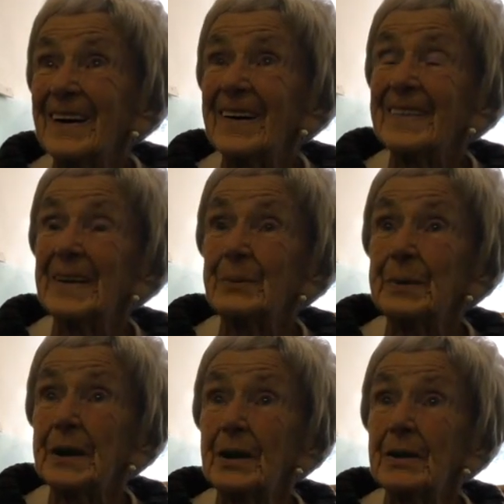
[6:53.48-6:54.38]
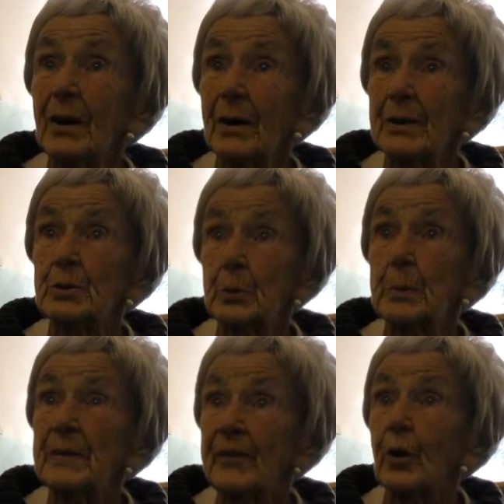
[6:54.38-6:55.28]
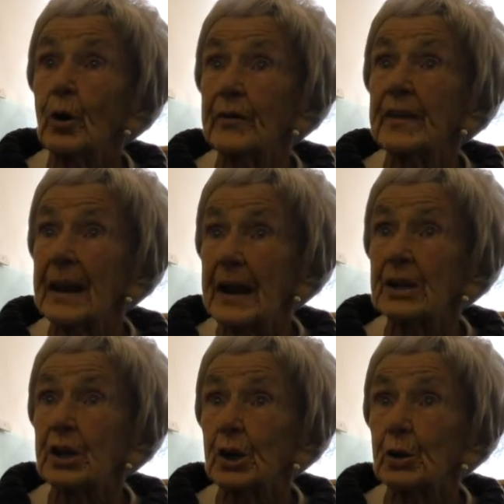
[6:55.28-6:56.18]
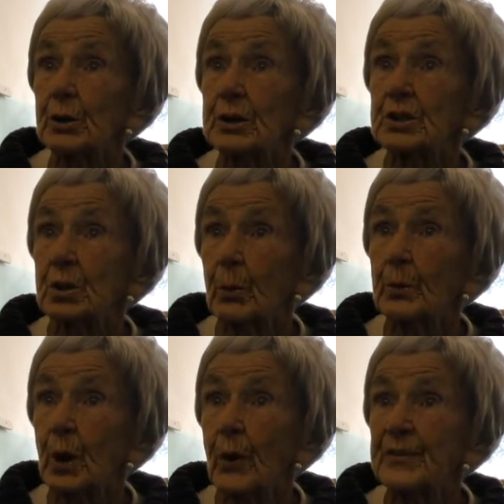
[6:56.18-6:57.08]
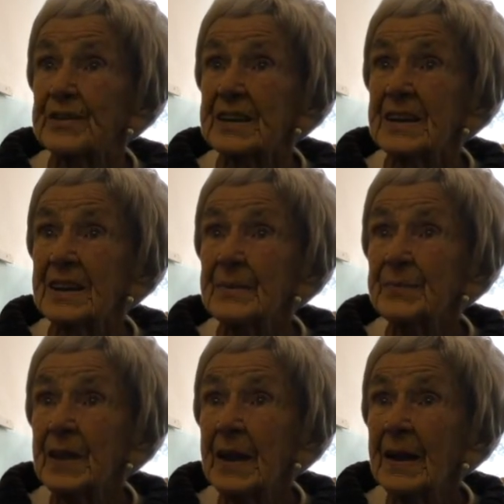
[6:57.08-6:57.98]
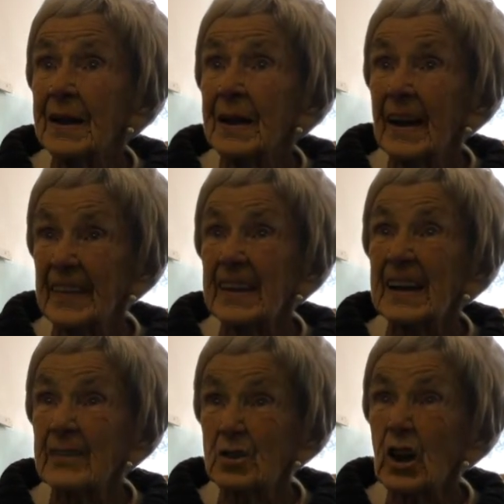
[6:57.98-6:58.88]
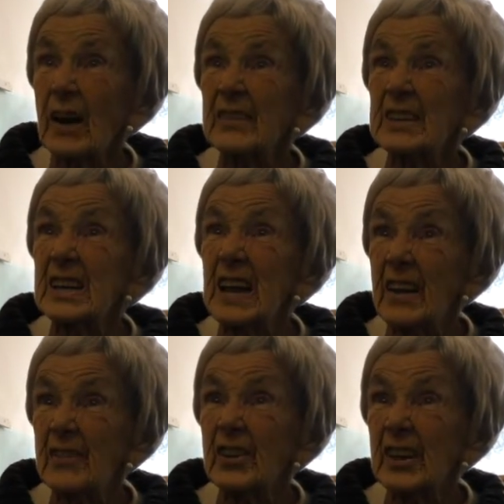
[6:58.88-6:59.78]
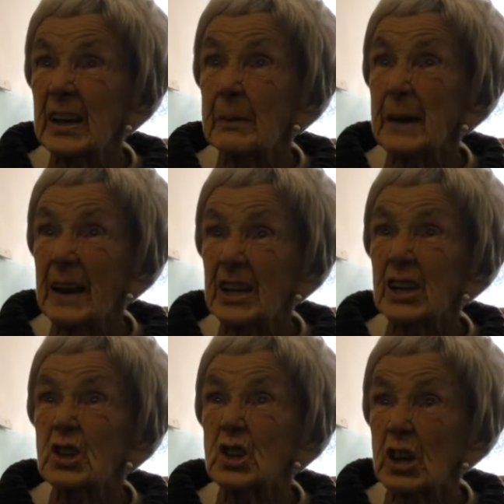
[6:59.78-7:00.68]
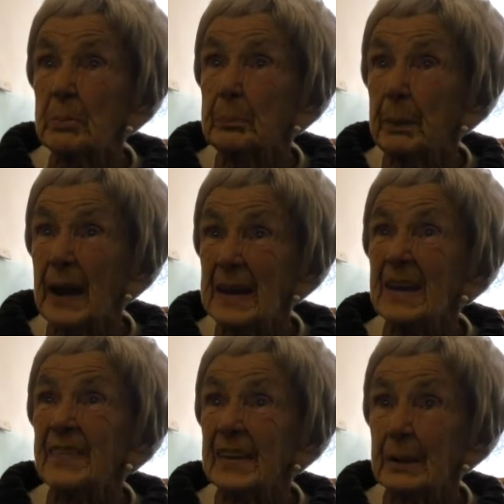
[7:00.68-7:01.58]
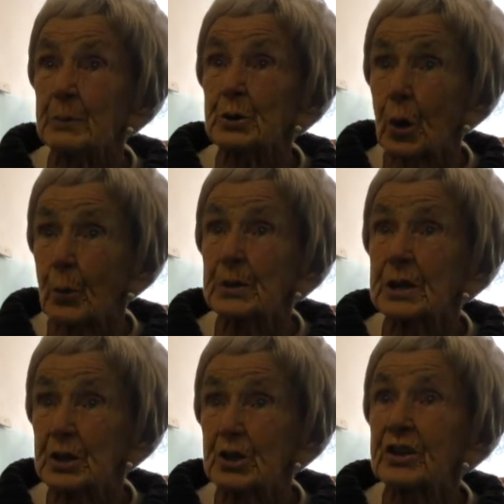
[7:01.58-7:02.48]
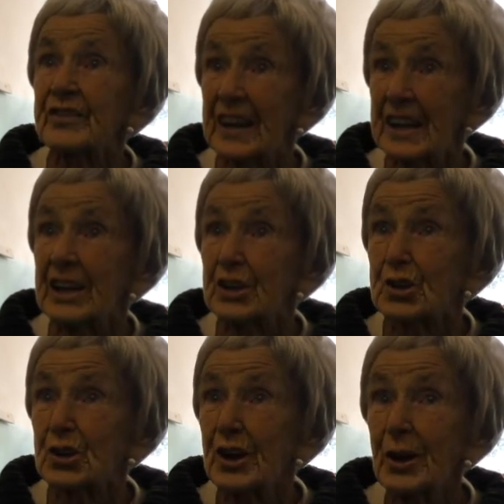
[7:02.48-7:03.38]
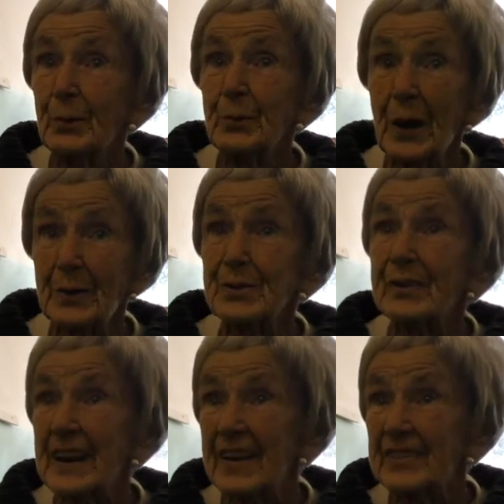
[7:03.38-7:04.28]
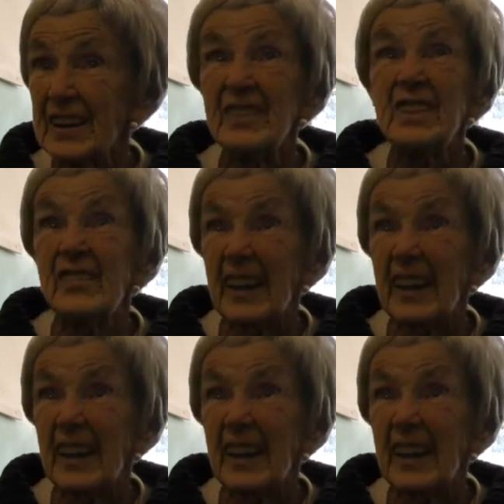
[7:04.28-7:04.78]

And they'd be it would be full of the land girls going off, see? I think I've travelled in everything, American cheap, anything that was going into the village. We asked them a lift, even the